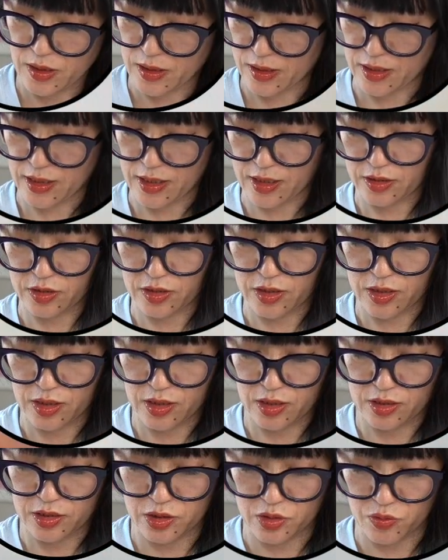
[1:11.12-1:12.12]
of this.
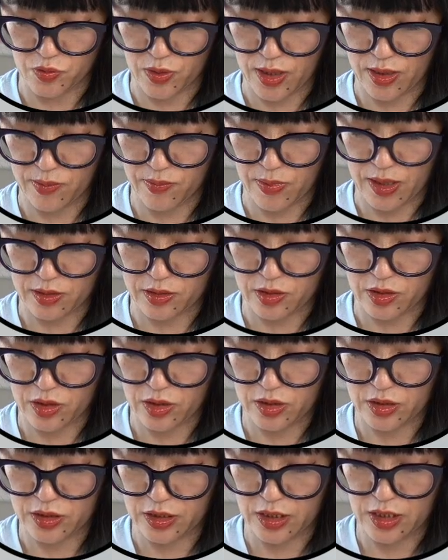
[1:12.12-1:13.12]
This is what I meant.
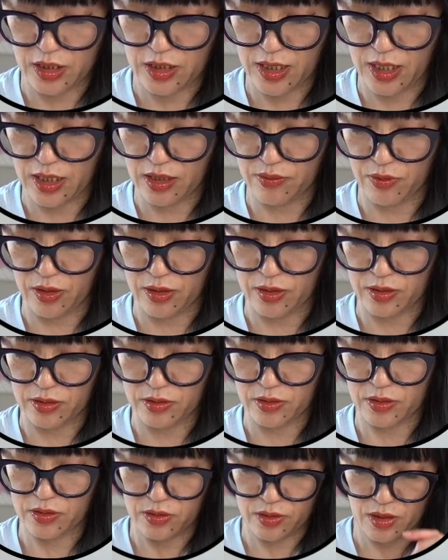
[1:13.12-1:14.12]
See, kind of a
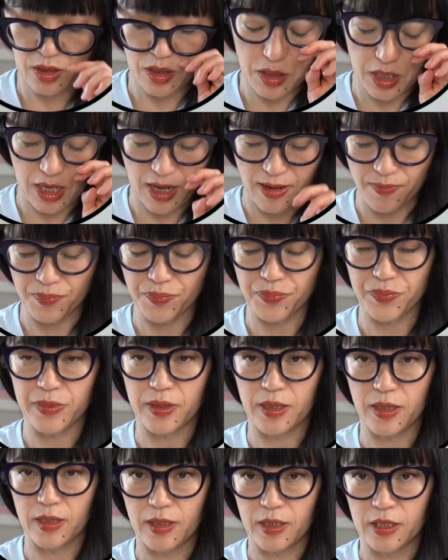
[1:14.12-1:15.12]
thin,
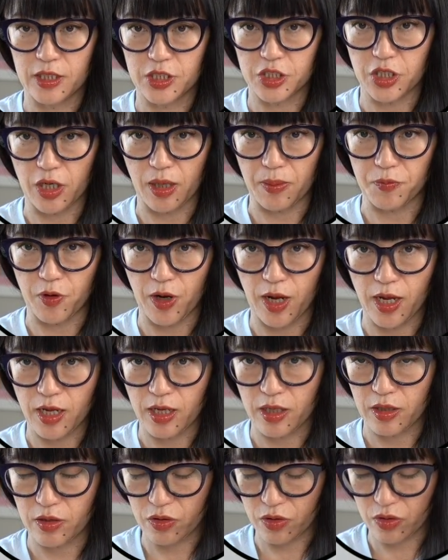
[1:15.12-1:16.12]
sharp,
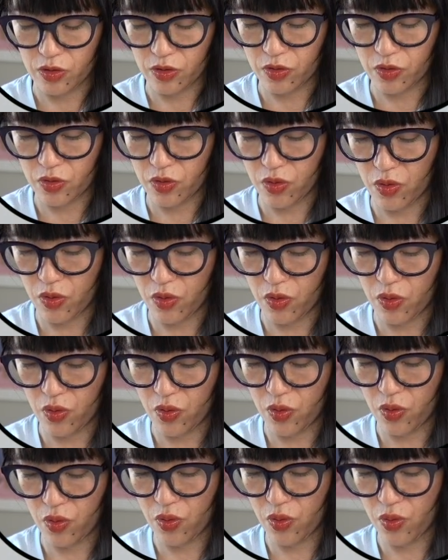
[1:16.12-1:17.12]
right?
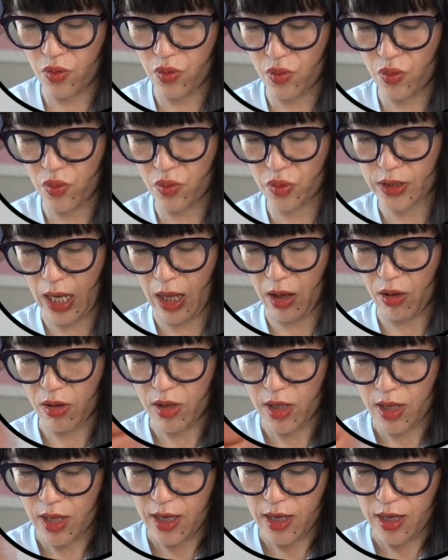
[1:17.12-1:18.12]
Goes out,
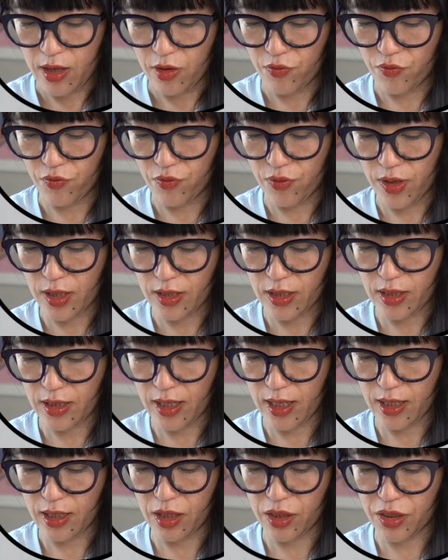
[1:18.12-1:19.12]
really
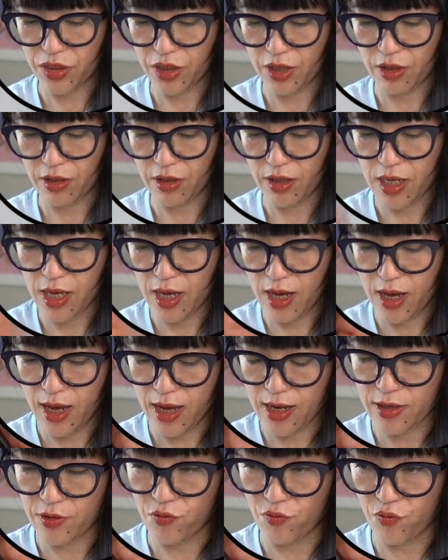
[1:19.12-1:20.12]
like thicker here,
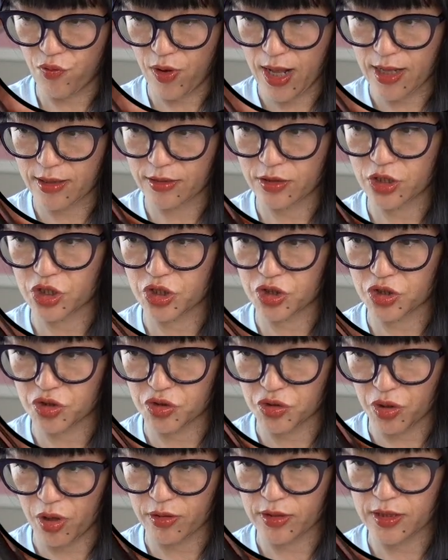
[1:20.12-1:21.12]
and one
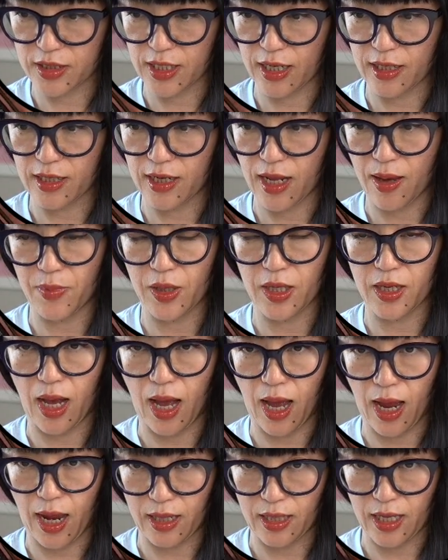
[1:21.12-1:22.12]
strong dynamic
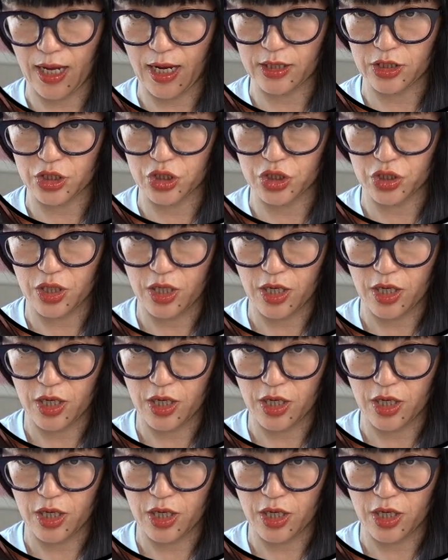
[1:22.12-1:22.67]
eyelash.